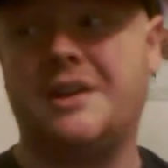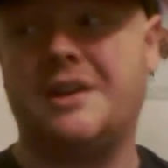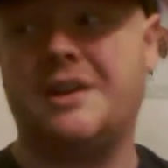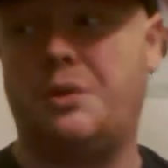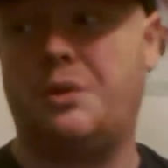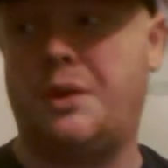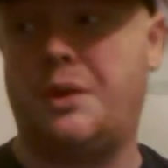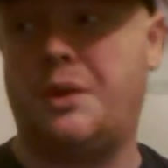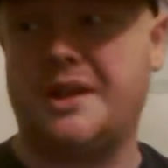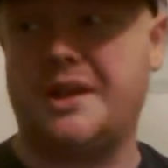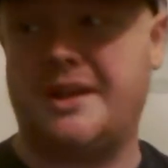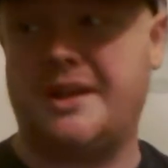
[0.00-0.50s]

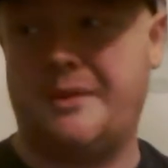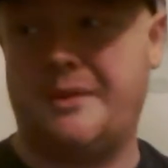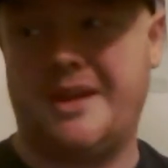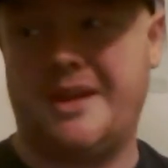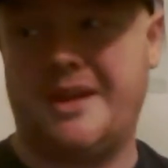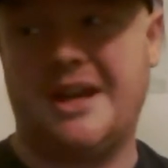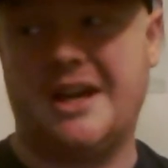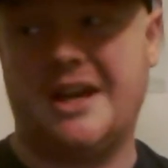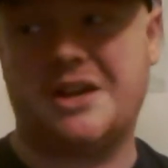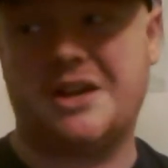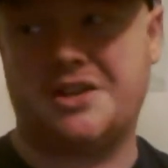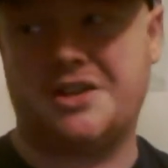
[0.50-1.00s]
until one
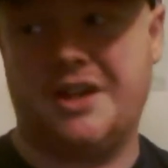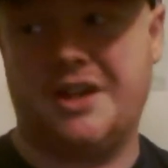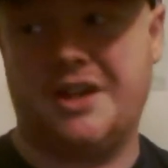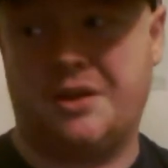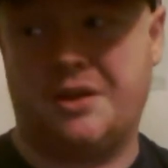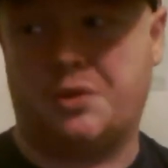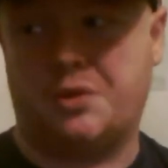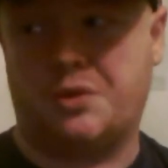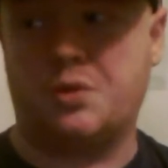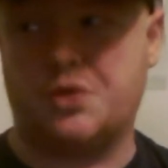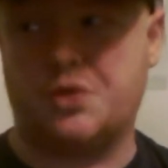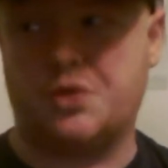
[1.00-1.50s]
day where he
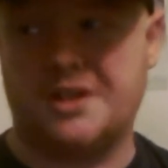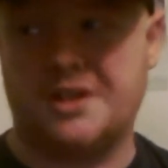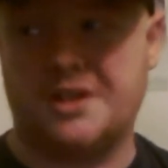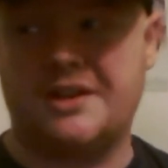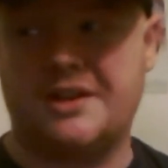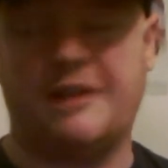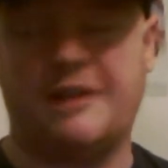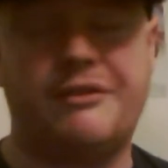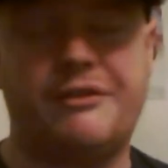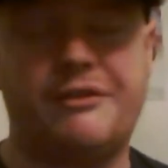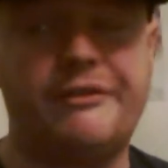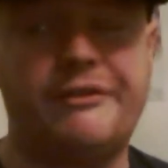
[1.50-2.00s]
actually goes
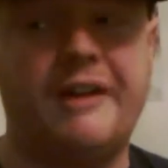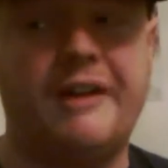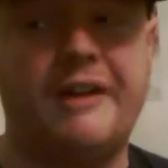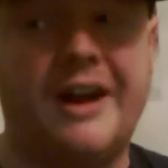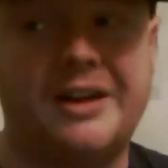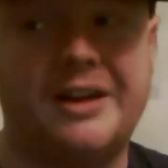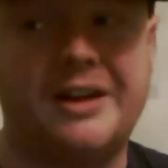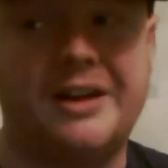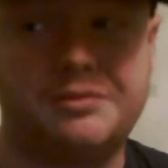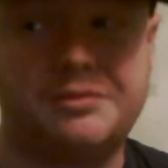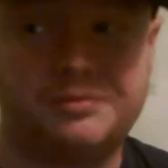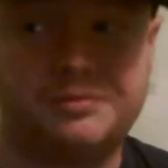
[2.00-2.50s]
into her
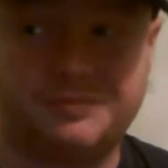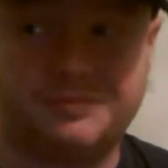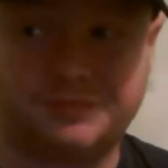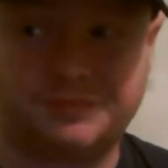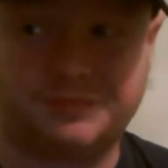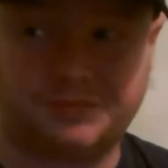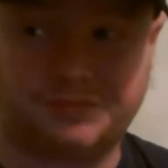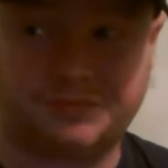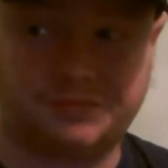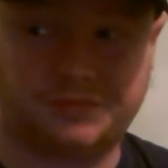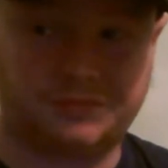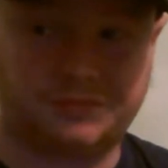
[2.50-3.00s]
flat
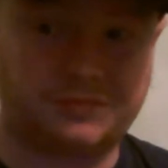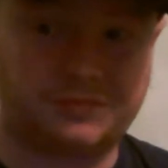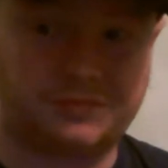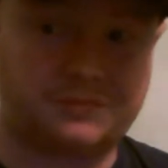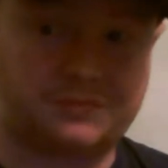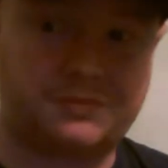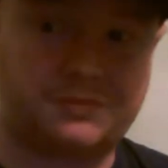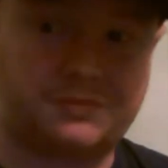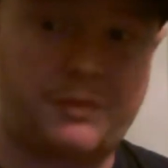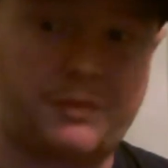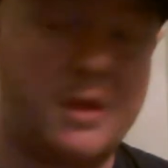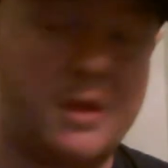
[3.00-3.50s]

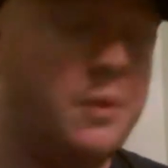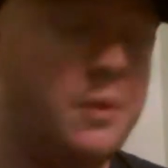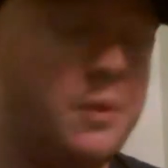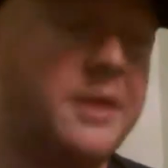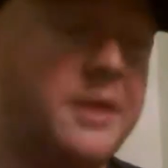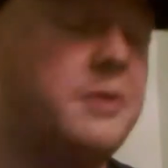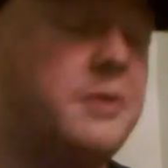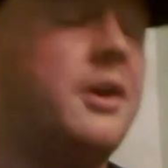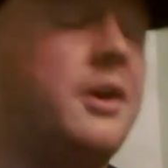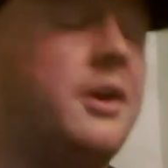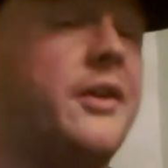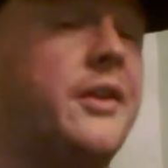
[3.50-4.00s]

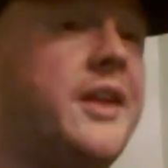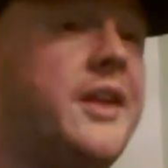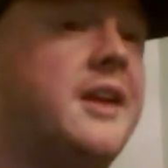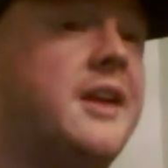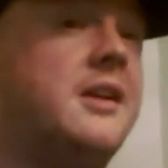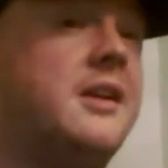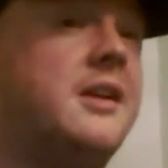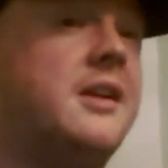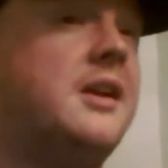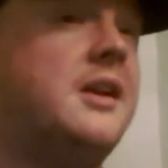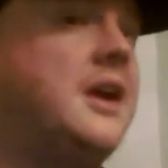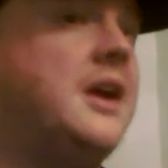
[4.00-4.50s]
without her
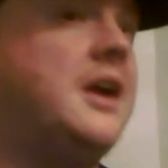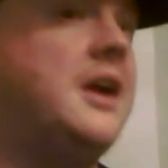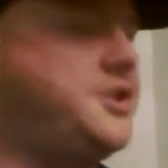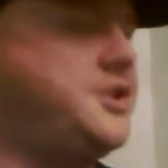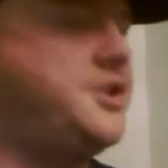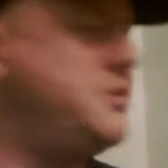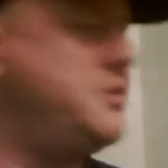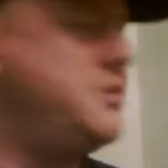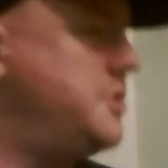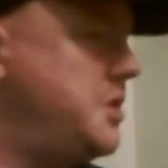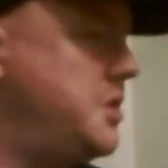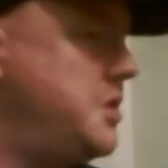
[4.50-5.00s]
there,
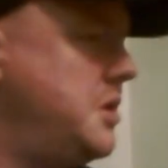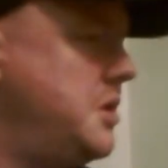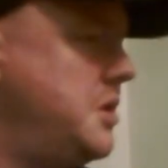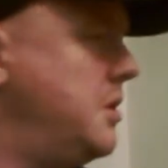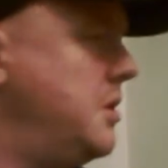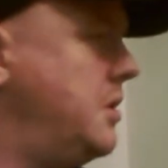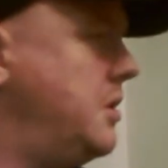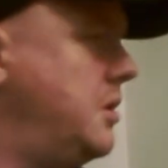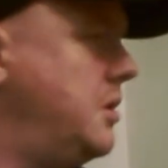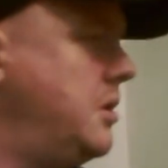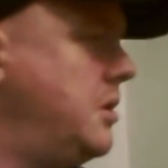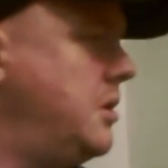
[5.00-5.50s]
and she goes,
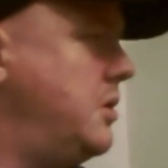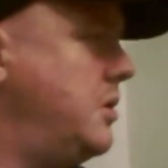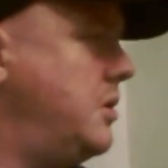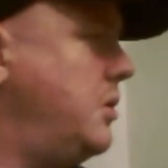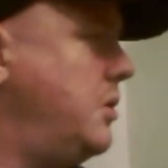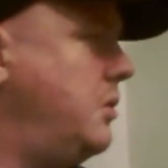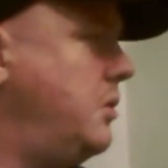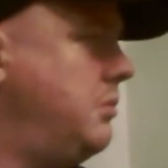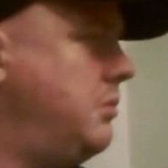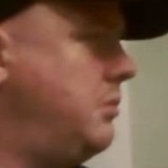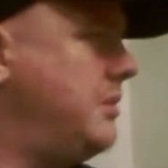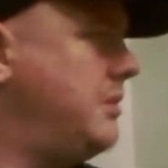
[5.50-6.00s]

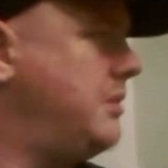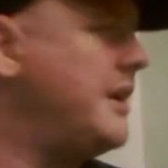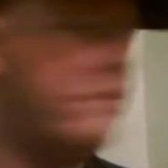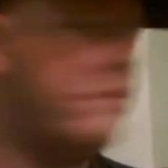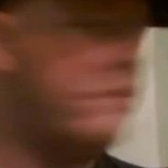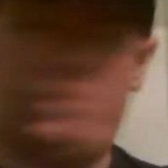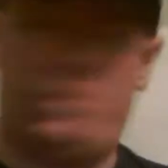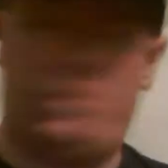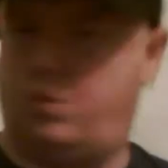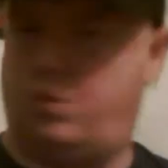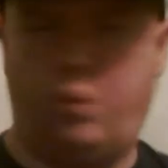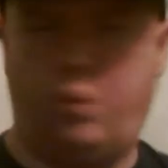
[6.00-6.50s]

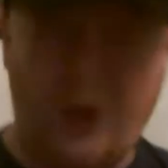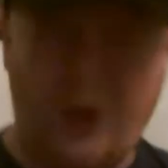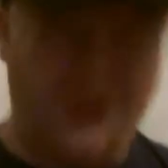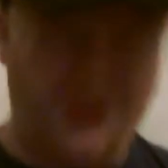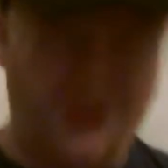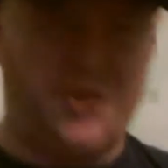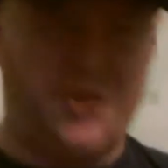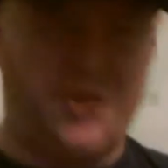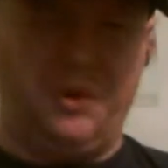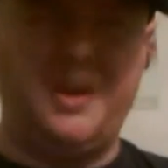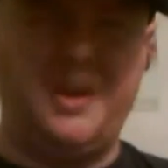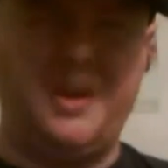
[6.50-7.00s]
kind of,
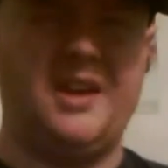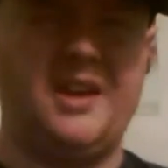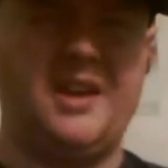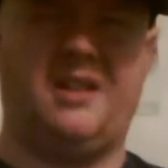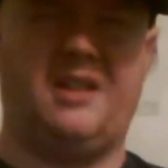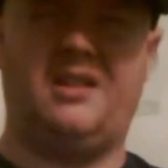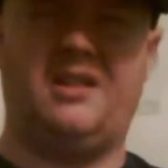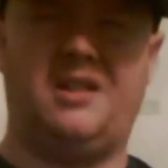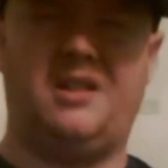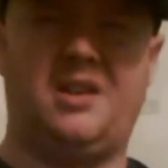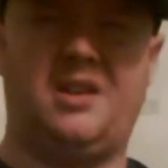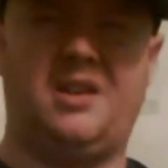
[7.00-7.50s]
what are you doing
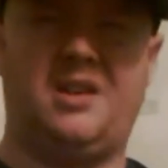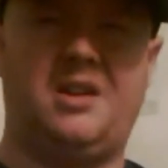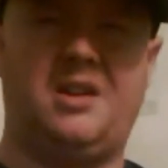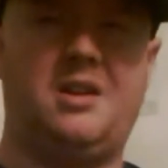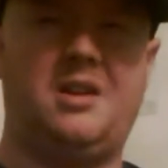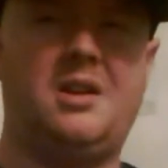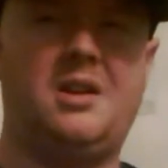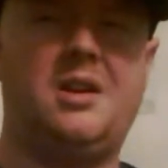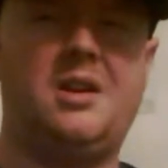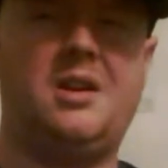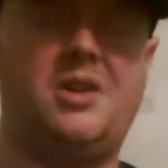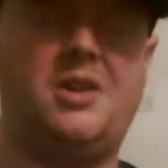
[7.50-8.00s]
here?
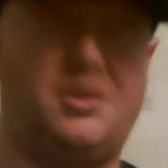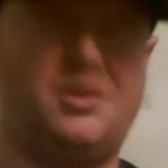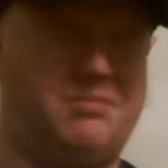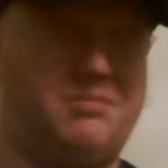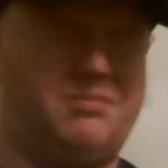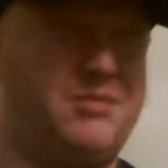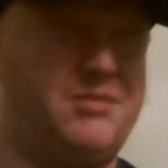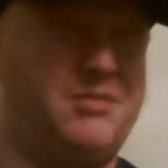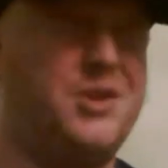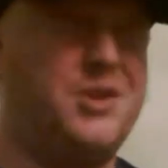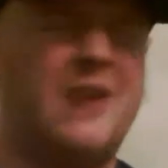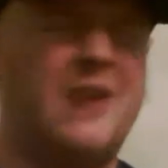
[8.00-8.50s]

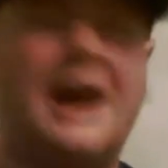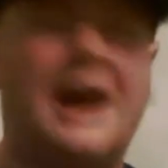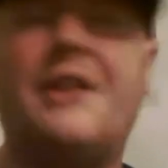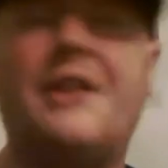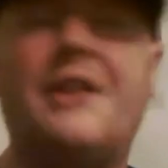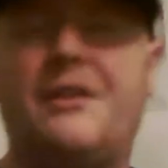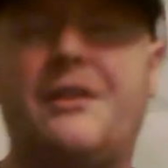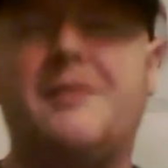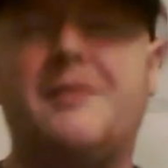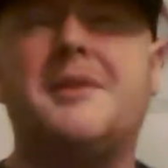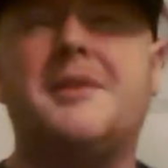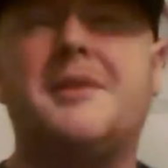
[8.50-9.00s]
You're
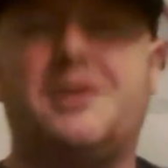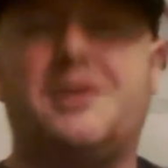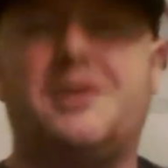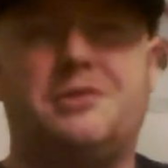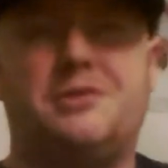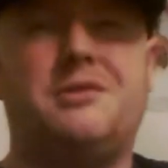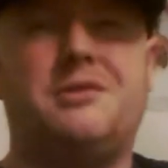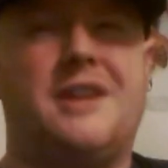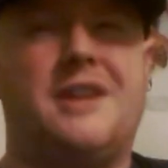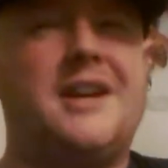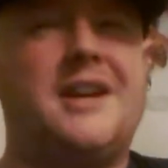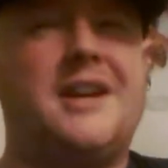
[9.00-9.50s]
Arthur from
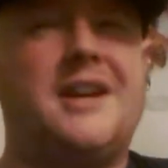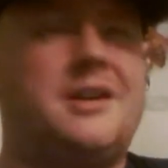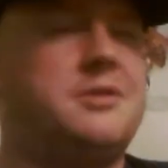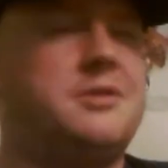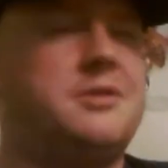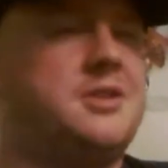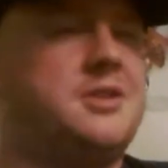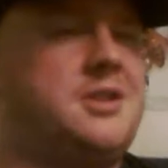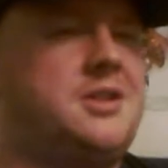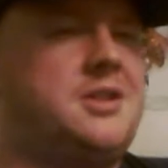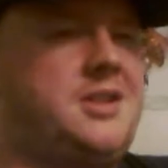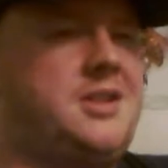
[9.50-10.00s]
next door, right?
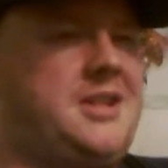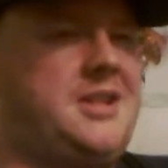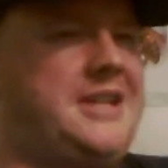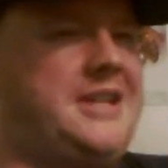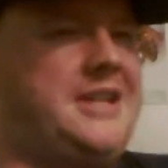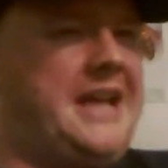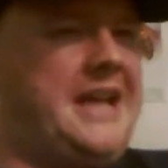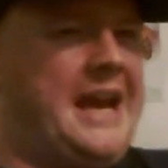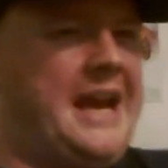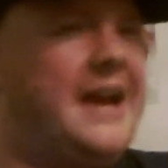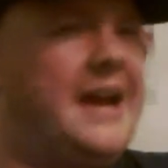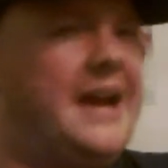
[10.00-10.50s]
He goes,
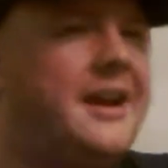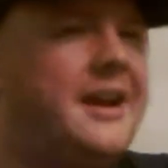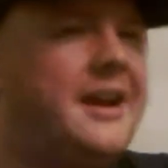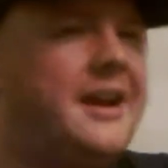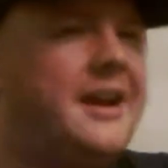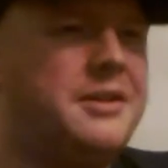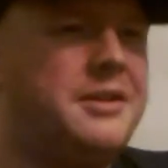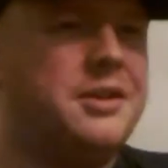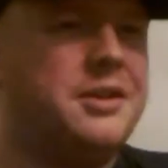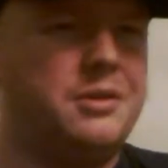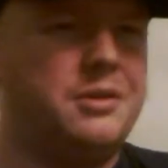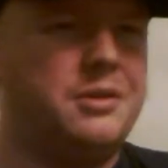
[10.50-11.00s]

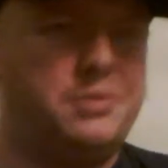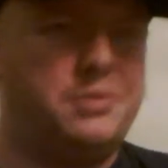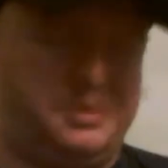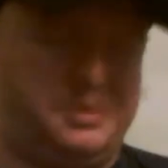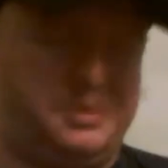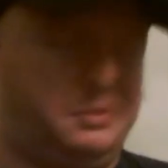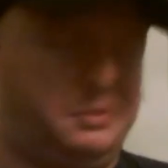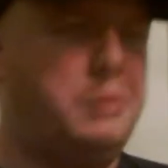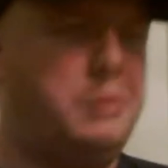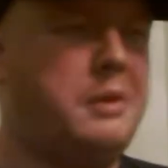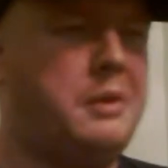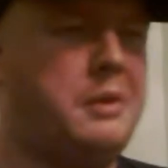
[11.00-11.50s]
yeah,
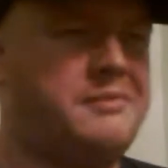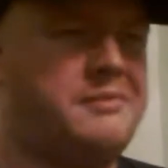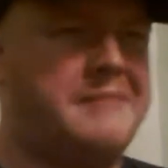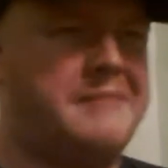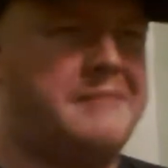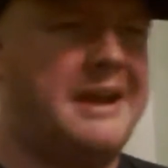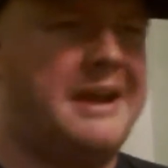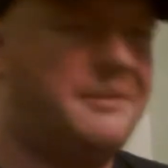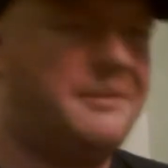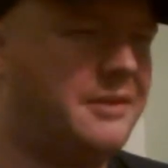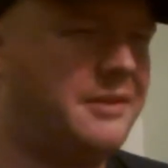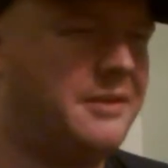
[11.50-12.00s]

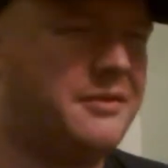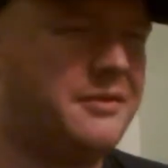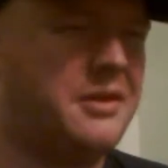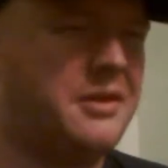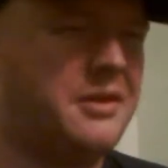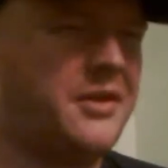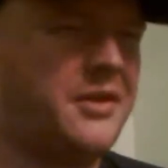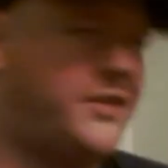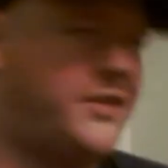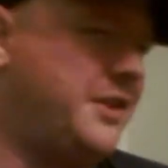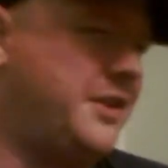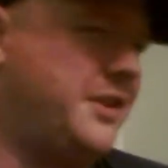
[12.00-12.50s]
we've met,
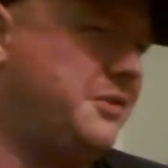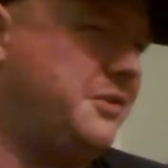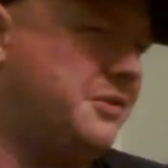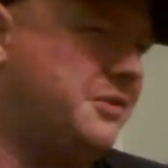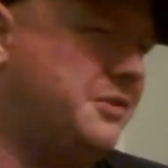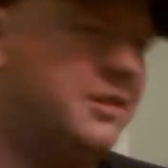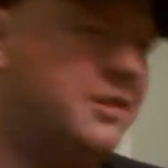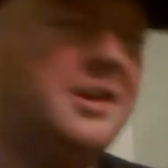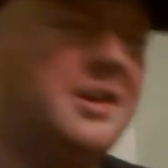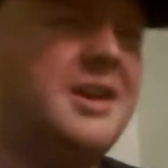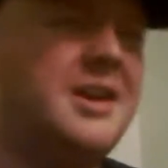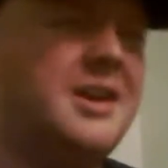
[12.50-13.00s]
we've got a
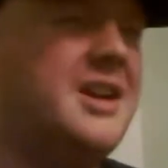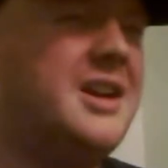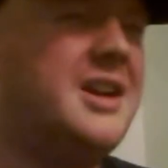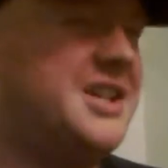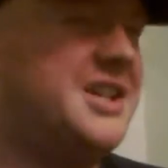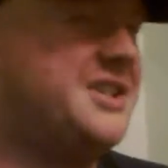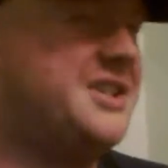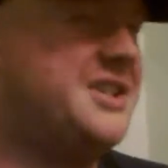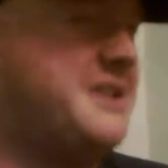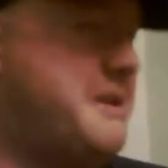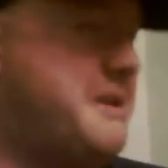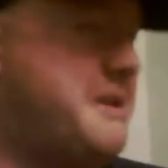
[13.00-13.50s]
thing going on.
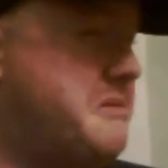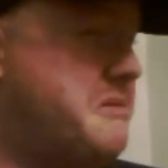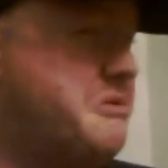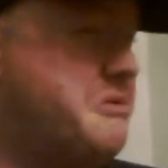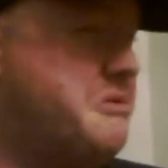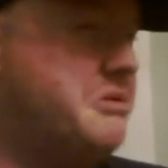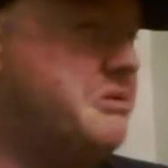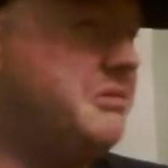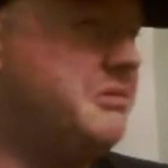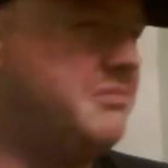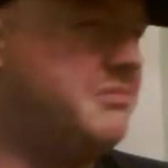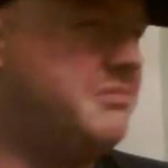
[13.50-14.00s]
And she's like,